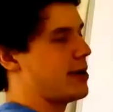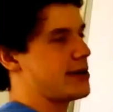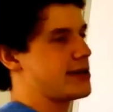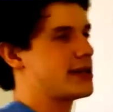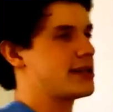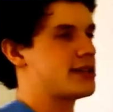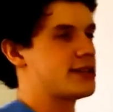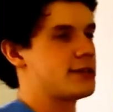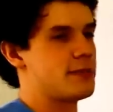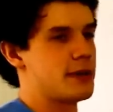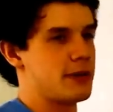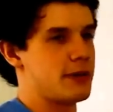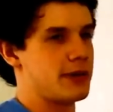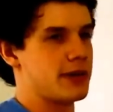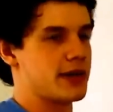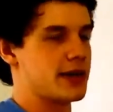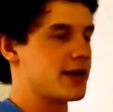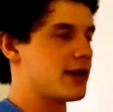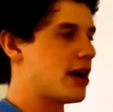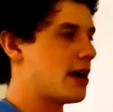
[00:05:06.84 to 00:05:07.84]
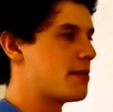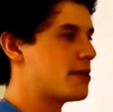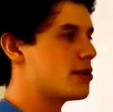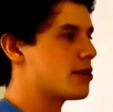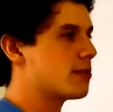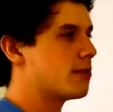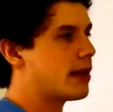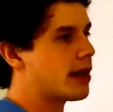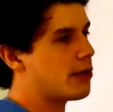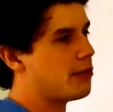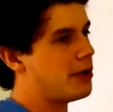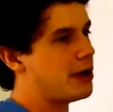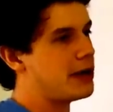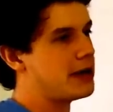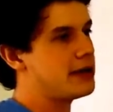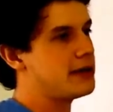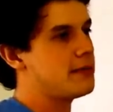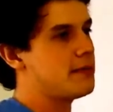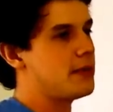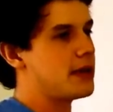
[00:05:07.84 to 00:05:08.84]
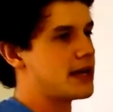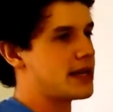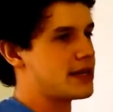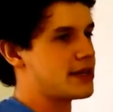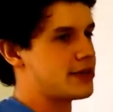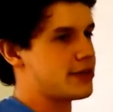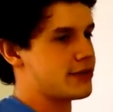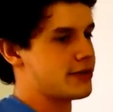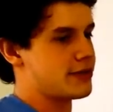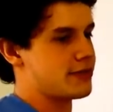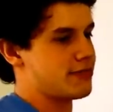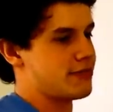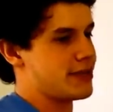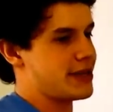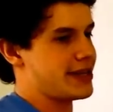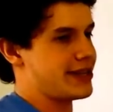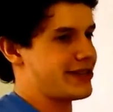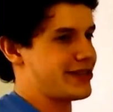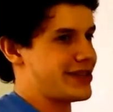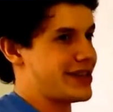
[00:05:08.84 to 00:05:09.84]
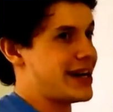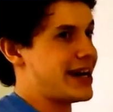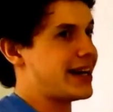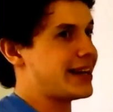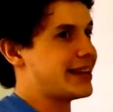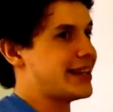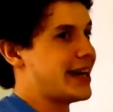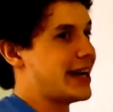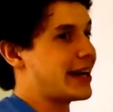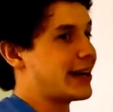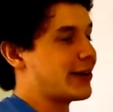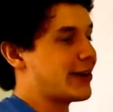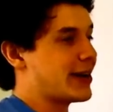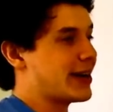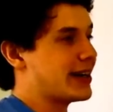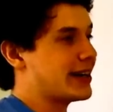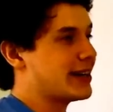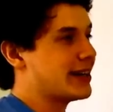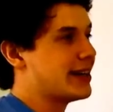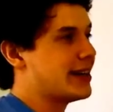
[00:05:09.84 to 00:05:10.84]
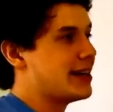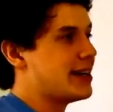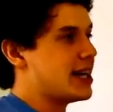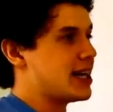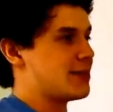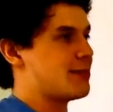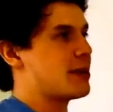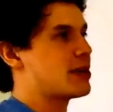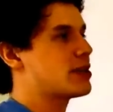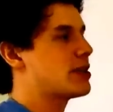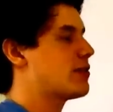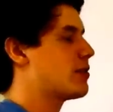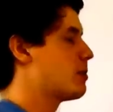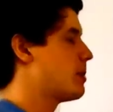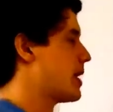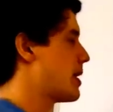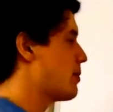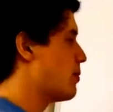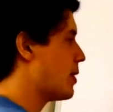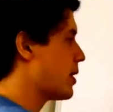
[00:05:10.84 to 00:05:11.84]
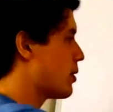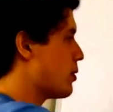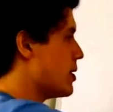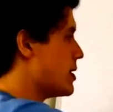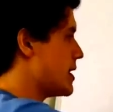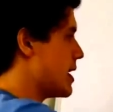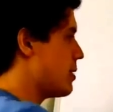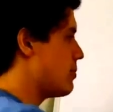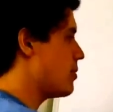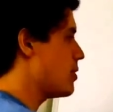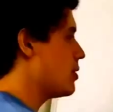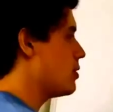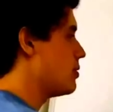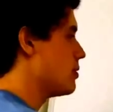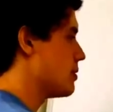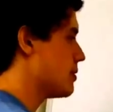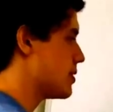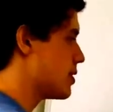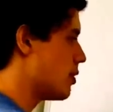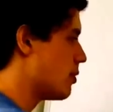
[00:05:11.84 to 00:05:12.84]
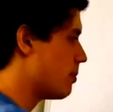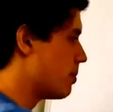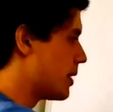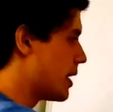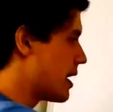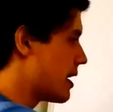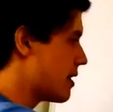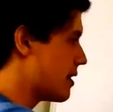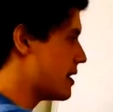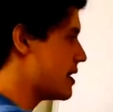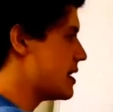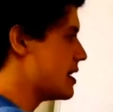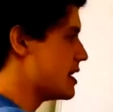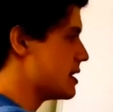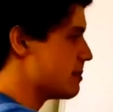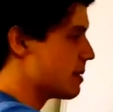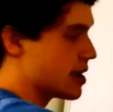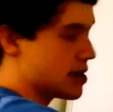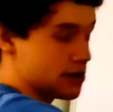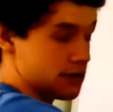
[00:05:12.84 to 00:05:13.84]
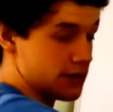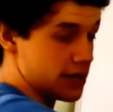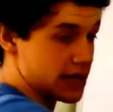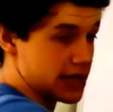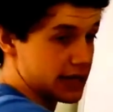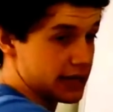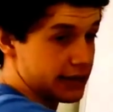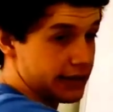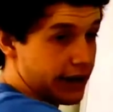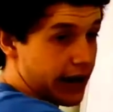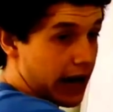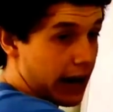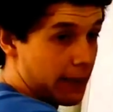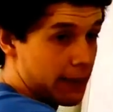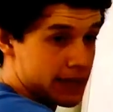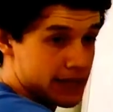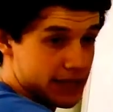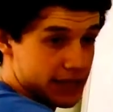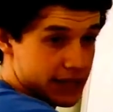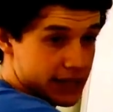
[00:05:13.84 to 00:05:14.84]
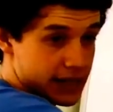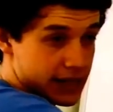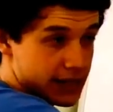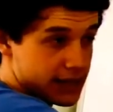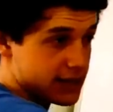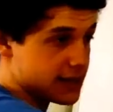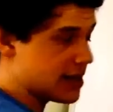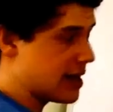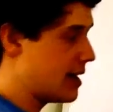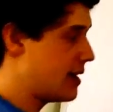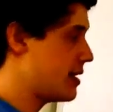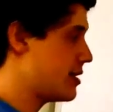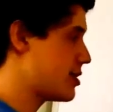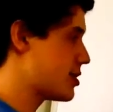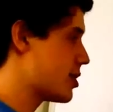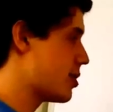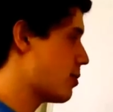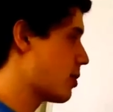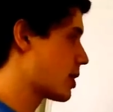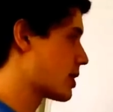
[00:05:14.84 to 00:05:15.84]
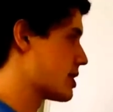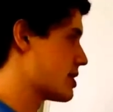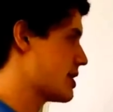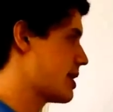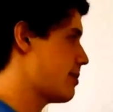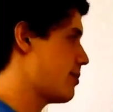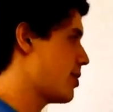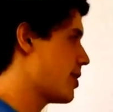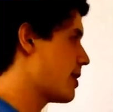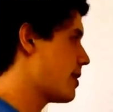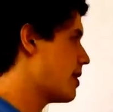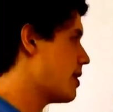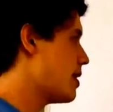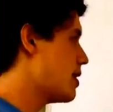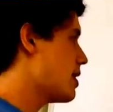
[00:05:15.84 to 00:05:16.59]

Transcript: Walls, let's just be real here. I mean, you can play one, but it's not that great. Especially if you're playing one Quintet Wall, don't play these, because you need copies of these, and they just don't work the same way.